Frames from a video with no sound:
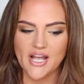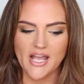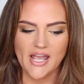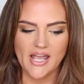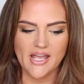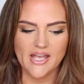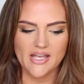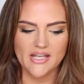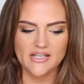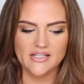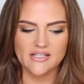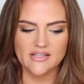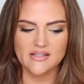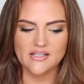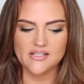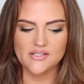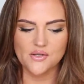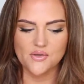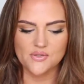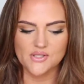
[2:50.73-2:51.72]
and
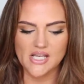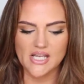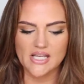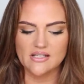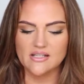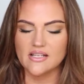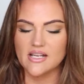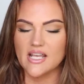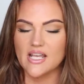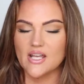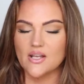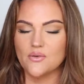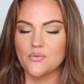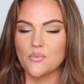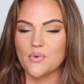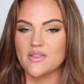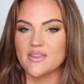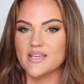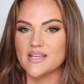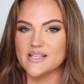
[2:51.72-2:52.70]
this goes hand in hand
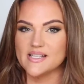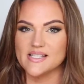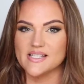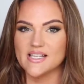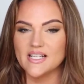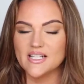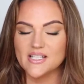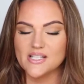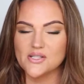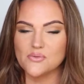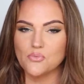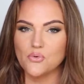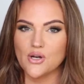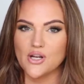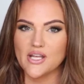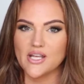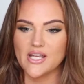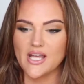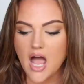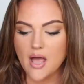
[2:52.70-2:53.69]
with a setting
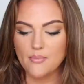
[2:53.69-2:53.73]
spray.